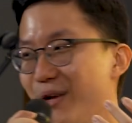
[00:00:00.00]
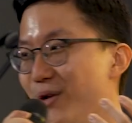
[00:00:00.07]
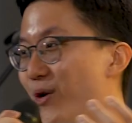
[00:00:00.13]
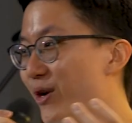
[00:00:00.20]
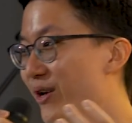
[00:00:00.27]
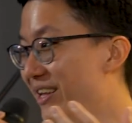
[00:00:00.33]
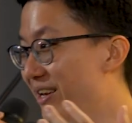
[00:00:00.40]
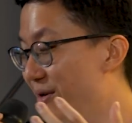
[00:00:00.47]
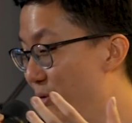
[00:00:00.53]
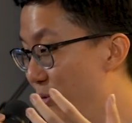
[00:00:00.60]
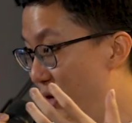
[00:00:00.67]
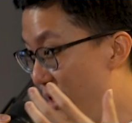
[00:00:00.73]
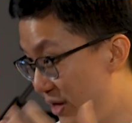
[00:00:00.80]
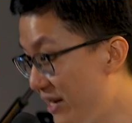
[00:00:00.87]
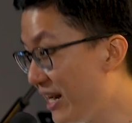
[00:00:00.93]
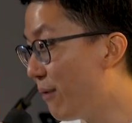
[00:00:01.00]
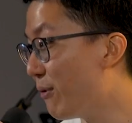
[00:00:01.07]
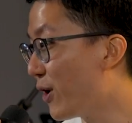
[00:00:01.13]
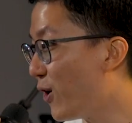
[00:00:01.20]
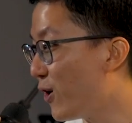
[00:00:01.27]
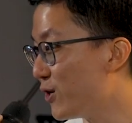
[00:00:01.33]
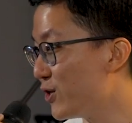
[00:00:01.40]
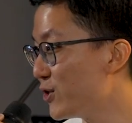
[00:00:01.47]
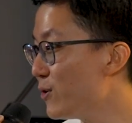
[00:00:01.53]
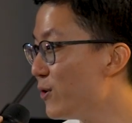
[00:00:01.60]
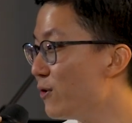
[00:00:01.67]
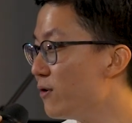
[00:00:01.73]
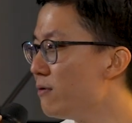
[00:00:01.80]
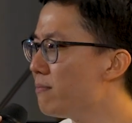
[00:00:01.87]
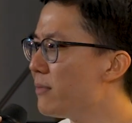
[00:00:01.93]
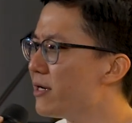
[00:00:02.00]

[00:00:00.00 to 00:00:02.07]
not within our control.